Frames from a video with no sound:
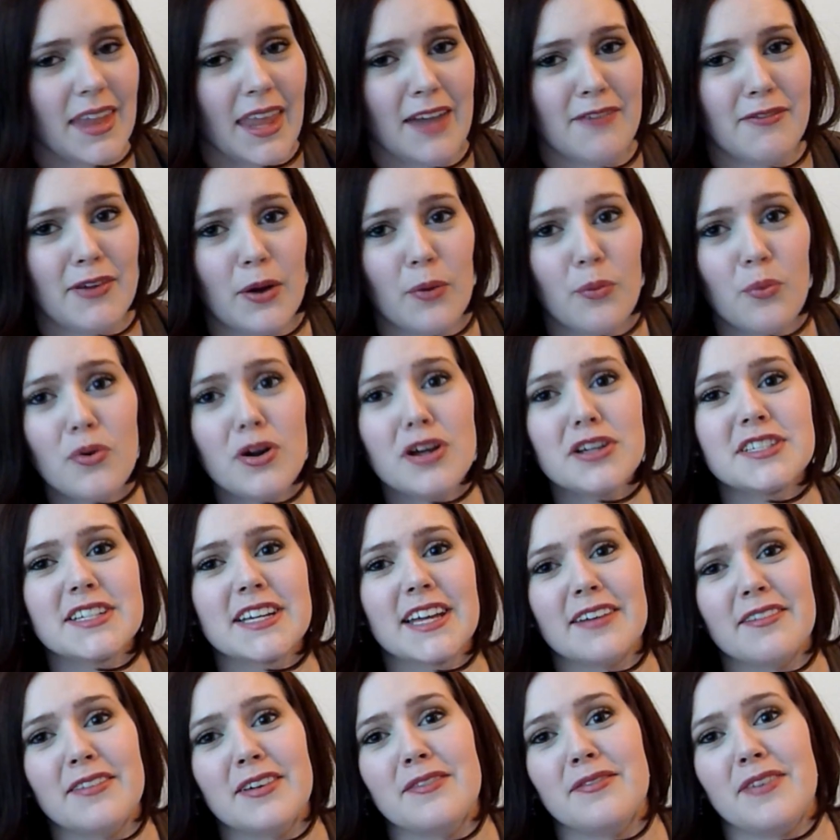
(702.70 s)
if I were to
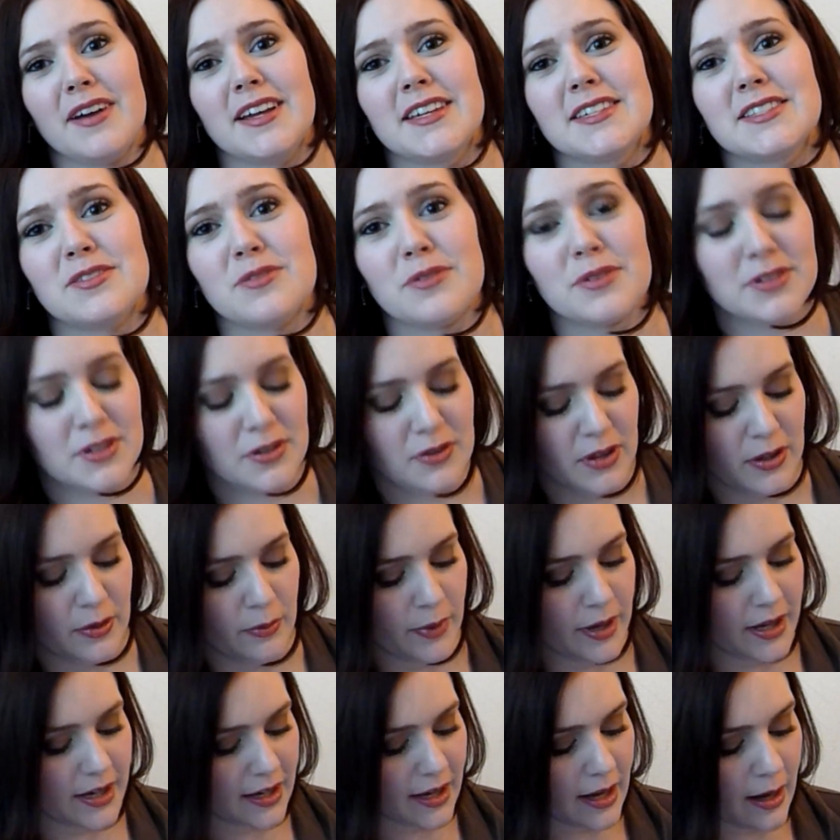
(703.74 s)
give advice to a
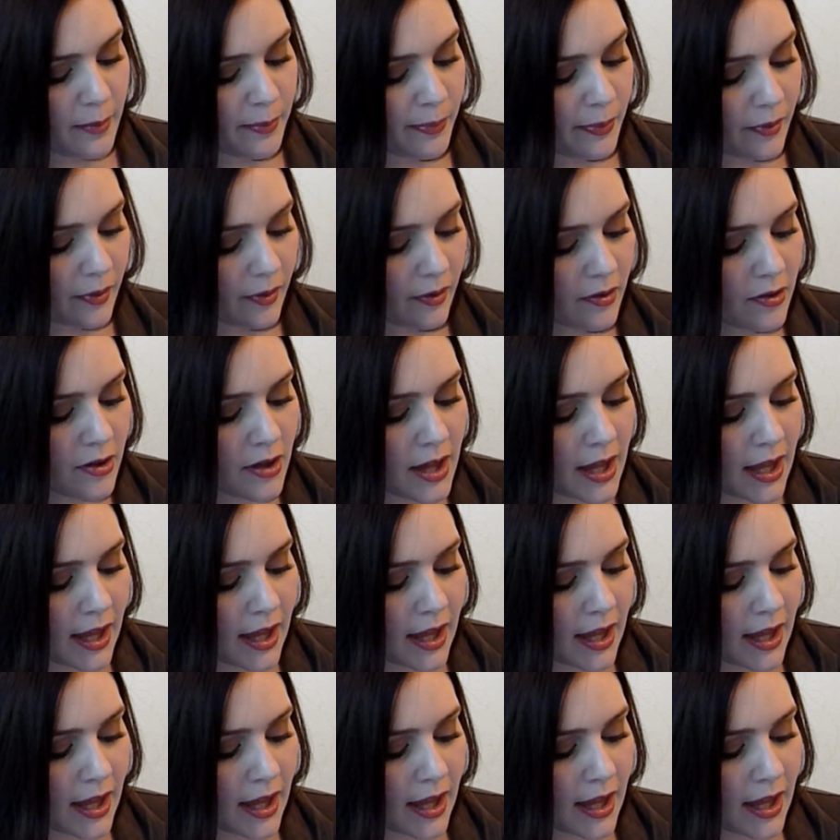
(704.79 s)
newlywed couple,